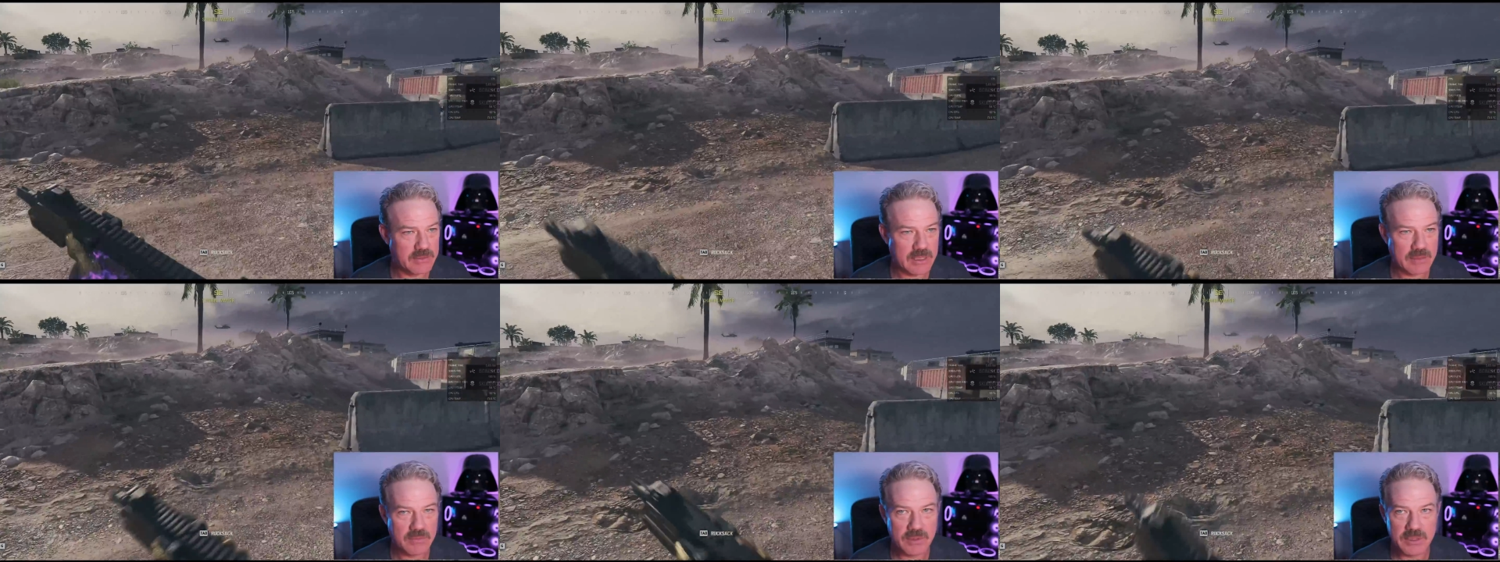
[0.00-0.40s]
and
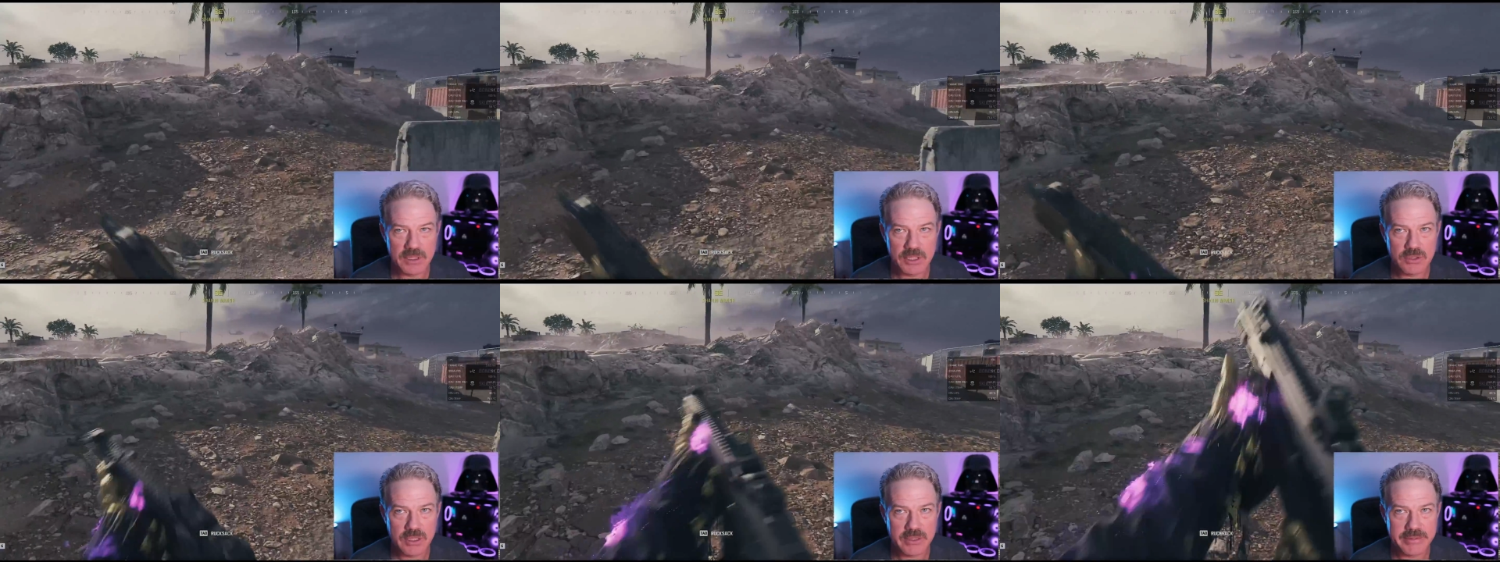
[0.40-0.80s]
I'm really
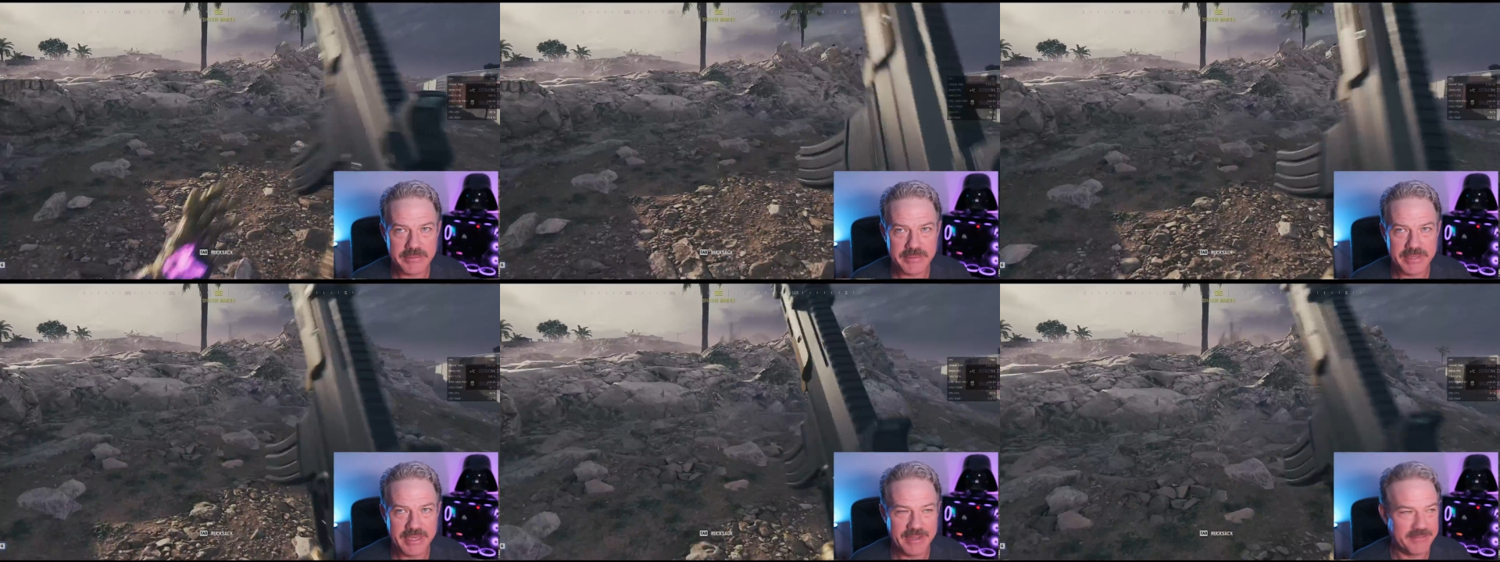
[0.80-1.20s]
struggling
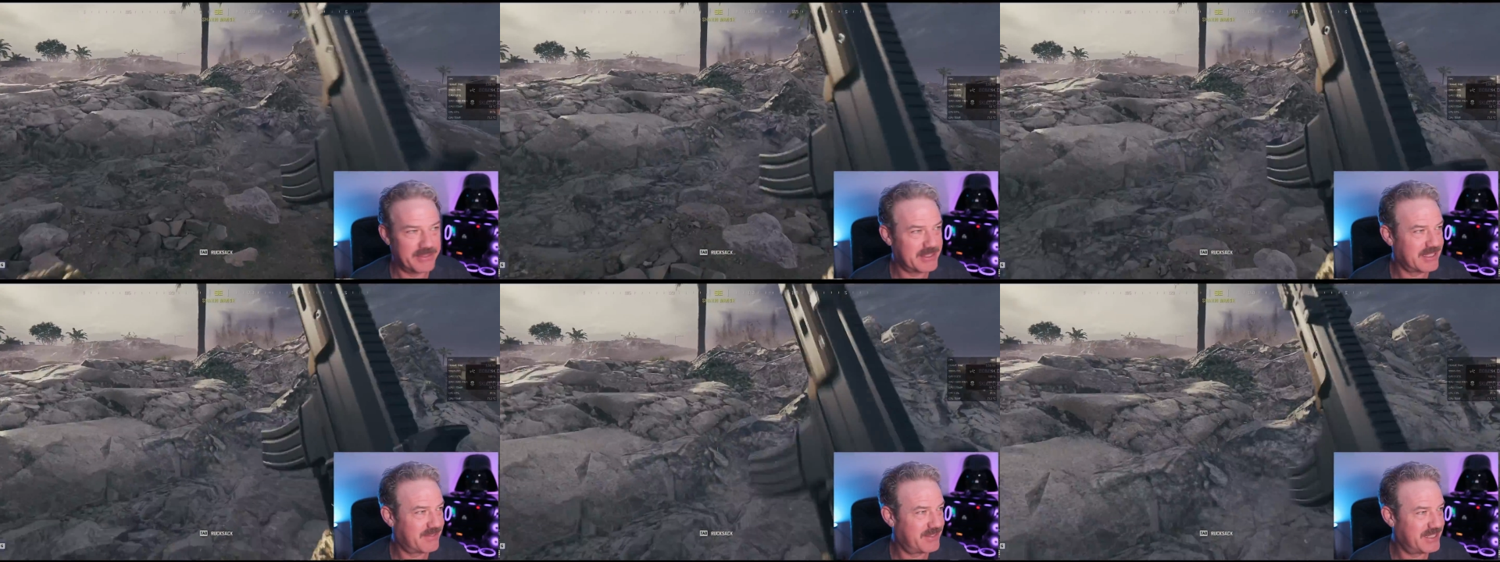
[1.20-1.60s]
with that for
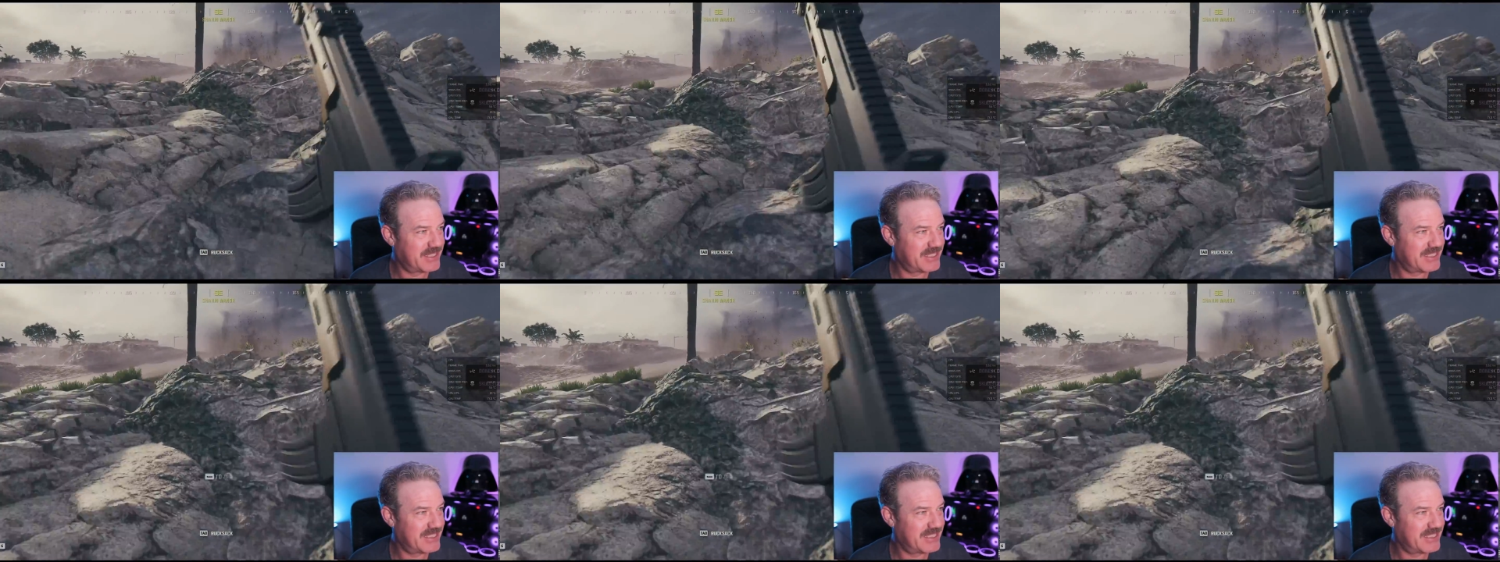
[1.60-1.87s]
some reason.